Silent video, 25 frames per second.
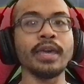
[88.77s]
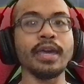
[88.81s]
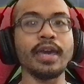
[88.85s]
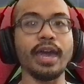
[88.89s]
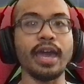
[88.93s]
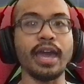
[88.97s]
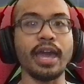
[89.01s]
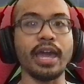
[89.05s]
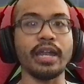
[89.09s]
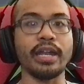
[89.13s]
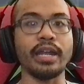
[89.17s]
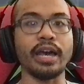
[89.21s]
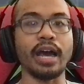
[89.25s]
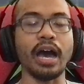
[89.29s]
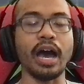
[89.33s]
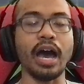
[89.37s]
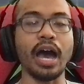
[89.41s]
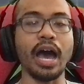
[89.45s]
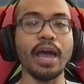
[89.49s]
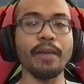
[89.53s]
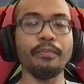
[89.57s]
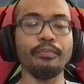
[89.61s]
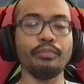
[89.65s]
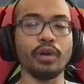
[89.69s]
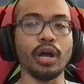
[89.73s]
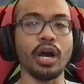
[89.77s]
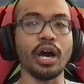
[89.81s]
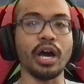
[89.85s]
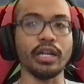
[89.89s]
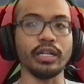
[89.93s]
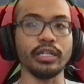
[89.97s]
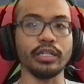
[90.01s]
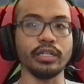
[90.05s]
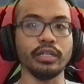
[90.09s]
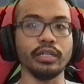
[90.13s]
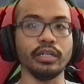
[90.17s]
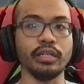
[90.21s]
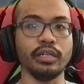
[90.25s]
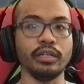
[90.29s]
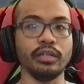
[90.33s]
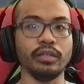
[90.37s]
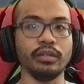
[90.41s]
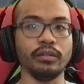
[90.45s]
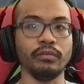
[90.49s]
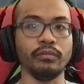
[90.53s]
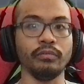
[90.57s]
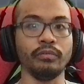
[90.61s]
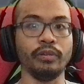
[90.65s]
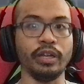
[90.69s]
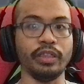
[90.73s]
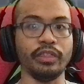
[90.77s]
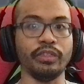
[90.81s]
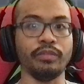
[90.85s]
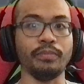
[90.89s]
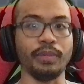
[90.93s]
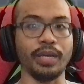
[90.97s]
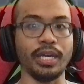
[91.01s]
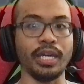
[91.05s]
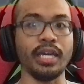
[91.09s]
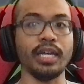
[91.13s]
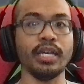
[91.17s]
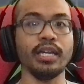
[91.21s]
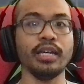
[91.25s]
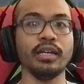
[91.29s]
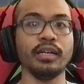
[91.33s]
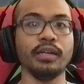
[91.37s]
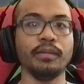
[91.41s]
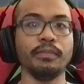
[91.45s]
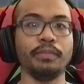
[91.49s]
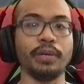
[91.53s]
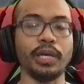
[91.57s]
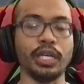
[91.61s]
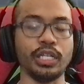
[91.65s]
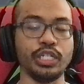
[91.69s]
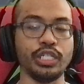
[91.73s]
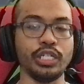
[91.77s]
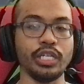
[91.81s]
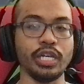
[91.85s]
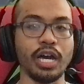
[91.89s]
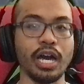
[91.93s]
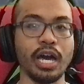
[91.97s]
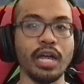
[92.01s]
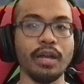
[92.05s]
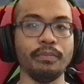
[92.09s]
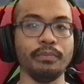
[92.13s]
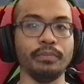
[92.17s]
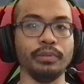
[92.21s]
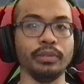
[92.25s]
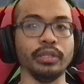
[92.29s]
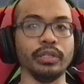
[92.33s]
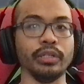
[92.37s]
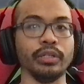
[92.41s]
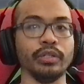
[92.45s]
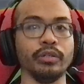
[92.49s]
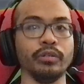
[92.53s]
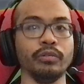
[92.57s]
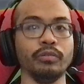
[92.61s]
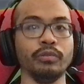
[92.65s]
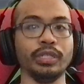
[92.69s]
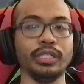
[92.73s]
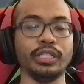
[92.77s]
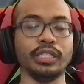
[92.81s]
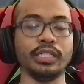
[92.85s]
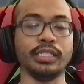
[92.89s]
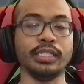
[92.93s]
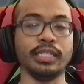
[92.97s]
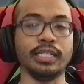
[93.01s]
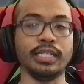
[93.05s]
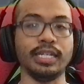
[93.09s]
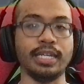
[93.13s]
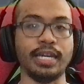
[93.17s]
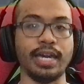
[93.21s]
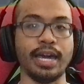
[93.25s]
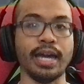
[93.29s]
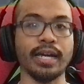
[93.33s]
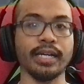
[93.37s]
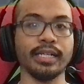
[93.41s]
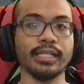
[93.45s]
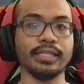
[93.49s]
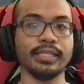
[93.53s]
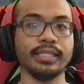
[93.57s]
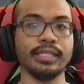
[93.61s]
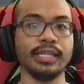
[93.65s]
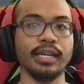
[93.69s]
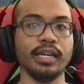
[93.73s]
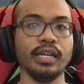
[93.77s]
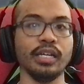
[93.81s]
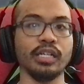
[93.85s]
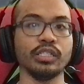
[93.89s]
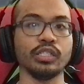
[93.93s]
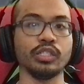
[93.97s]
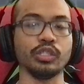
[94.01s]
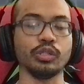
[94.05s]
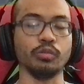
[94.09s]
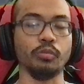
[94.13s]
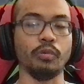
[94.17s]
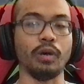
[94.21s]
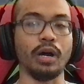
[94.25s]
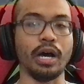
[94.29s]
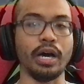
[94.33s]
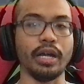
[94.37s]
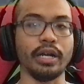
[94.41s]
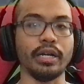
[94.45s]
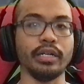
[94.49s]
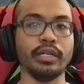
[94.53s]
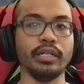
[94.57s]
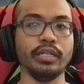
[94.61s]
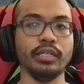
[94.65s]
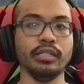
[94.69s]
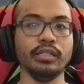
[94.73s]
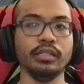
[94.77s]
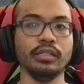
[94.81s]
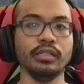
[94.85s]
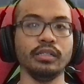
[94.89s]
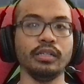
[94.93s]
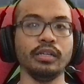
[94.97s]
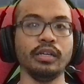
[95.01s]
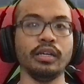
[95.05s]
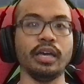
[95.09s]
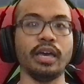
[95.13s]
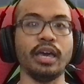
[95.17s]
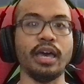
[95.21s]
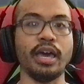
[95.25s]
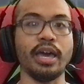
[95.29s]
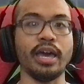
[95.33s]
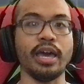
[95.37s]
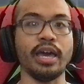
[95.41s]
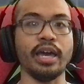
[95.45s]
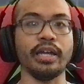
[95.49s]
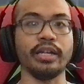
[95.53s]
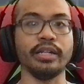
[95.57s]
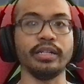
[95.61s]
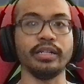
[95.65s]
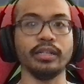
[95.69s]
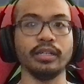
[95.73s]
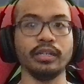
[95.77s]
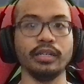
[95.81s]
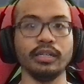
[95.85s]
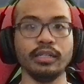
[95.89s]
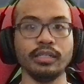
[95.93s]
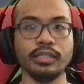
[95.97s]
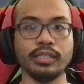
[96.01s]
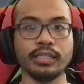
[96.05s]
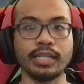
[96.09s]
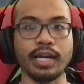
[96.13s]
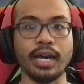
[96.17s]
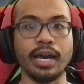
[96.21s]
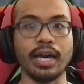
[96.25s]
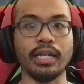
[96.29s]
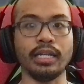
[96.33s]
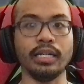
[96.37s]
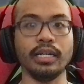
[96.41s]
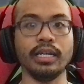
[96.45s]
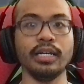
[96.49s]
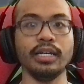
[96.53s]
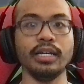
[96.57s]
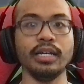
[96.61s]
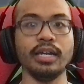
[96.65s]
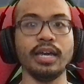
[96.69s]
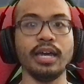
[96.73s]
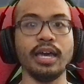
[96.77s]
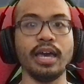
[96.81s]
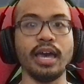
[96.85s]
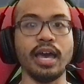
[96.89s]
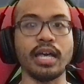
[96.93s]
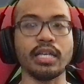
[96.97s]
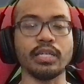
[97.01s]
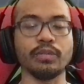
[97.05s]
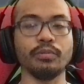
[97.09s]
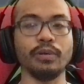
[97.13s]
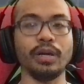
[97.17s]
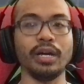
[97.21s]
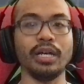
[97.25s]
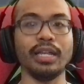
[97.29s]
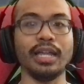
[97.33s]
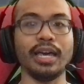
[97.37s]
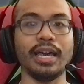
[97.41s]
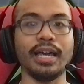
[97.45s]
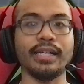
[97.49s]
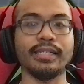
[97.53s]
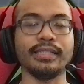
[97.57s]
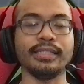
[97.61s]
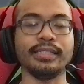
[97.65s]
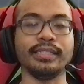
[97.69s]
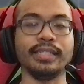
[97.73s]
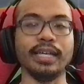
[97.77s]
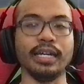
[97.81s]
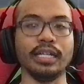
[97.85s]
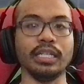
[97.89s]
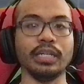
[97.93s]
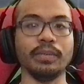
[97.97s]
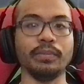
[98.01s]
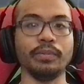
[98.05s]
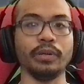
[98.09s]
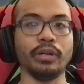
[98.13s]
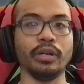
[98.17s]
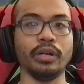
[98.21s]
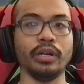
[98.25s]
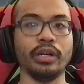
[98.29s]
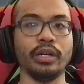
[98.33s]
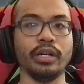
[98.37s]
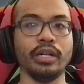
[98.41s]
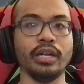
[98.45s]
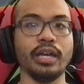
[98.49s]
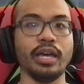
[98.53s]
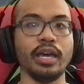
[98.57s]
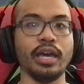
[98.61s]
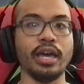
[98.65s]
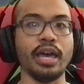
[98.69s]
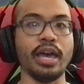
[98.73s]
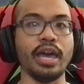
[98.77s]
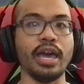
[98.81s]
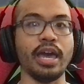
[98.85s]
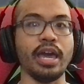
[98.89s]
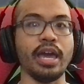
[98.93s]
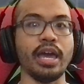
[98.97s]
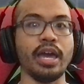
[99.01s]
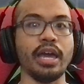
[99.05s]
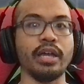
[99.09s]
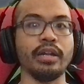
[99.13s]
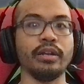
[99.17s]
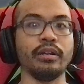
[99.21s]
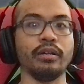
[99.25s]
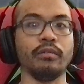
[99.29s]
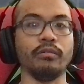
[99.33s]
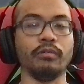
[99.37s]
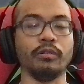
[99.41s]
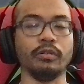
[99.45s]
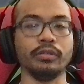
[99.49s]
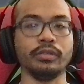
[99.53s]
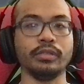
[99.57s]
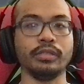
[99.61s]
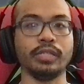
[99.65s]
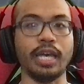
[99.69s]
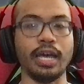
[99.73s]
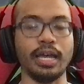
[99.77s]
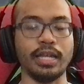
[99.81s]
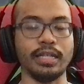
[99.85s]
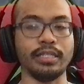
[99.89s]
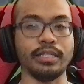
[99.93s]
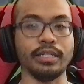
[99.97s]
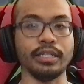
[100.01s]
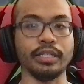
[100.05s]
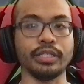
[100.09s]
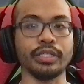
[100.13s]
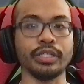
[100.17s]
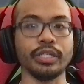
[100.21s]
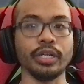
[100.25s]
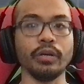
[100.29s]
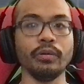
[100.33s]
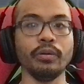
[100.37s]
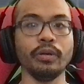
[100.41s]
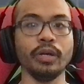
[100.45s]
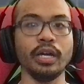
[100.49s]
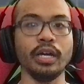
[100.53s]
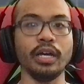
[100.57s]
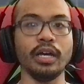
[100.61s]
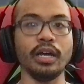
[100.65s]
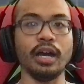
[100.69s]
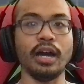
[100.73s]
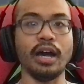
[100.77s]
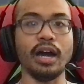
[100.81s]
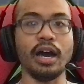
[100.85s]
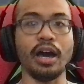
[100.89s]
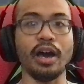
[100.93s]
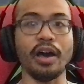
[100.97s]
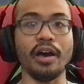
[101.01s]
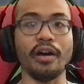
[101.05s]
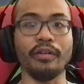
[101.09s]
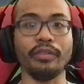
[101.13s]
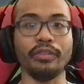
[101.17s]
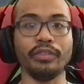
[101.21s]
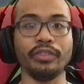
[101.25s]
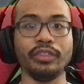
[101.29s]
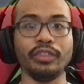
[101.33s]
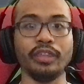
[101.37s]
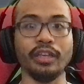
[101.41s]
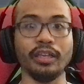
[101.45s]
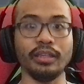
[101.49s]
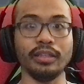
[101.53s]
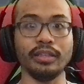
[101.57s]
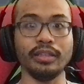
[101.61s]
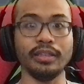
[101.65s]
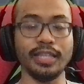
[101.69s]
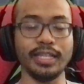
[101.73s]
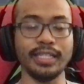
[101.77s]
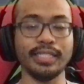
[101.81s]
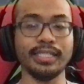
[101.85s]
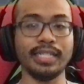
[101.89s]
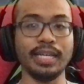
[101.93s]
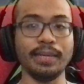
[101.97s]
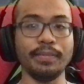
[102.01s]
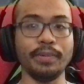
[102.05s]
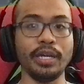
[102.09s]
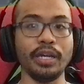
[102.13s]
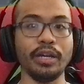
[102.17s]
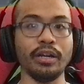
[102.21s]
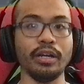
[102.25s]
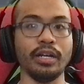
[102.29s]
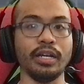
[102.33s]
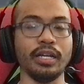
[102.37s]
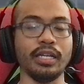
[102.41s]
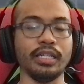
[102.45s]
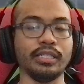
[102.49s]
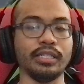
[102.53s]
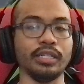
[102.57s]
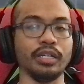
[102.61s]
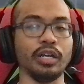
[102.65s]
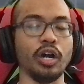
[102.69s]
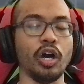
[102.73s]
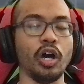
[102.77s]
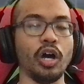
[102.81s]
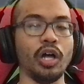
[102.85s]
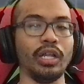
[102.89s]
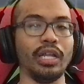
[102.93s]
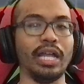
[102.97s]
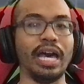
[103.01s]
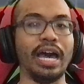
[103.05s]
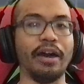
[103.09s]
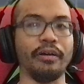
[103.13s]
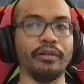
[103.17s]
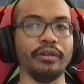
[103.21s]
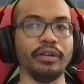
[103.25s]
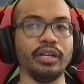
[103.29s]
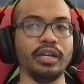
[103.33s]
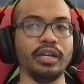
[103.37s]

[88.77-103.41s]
And I brought with me Pidgeot Blue, which is EX, Swanna, and Skyla, as well as Delibird and Rosanta. So this team here is an all-out